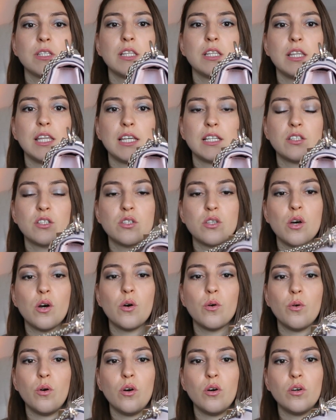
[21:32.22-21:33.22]
like
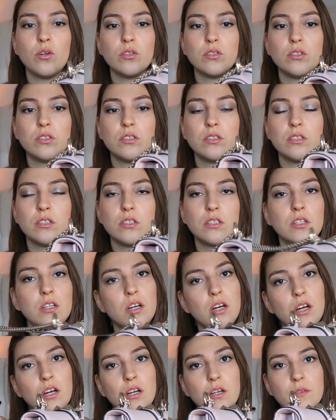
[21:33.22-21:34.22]
so
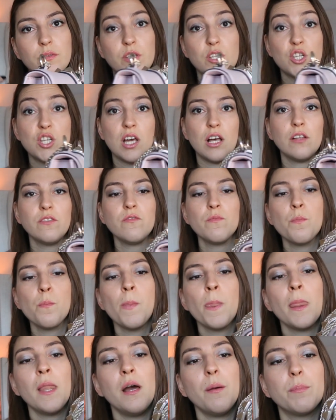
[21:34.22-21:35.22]
on the shelf.
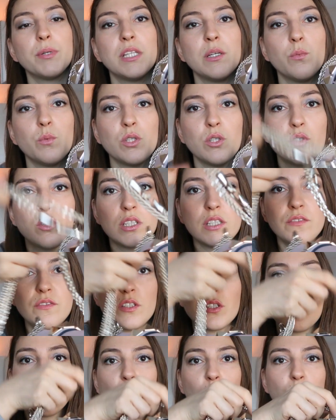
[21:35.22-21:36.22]
But then when you lift
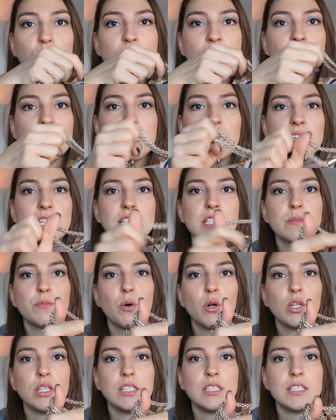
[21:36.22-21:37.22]
it, you'll see like
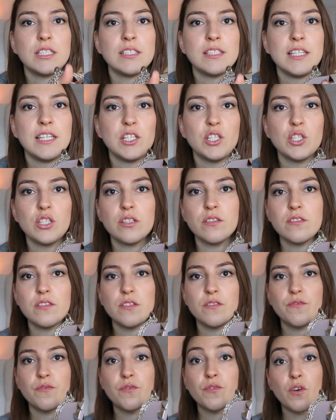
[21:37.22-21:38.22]
small
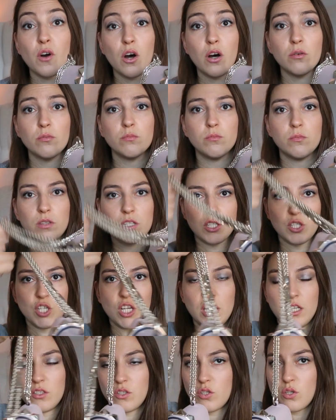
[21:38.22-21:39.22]
indentations from the
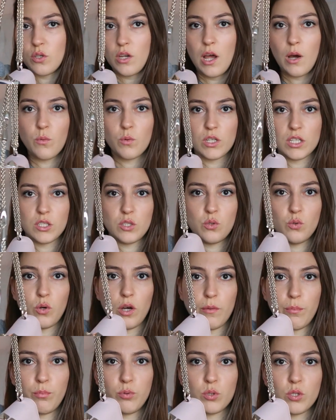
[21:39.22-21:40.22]
chain. So now what I do,
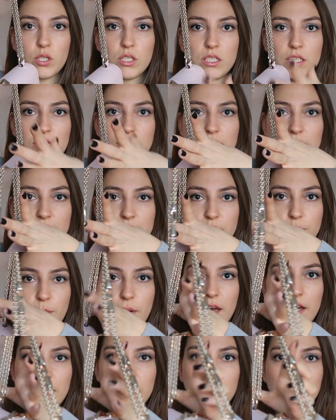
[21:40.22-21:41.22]
I put it in a dust
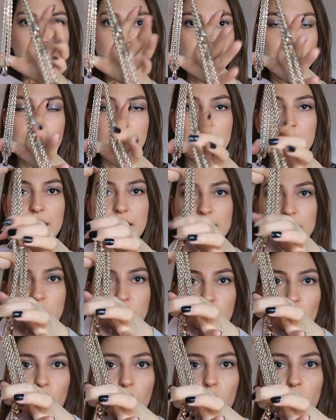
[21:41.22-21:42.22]
bag like
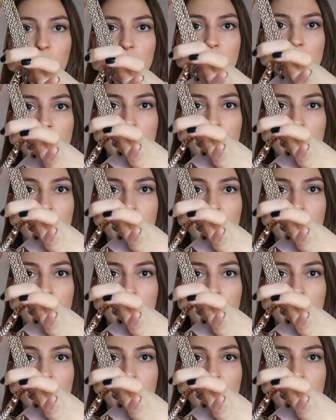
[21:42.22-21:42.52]
so,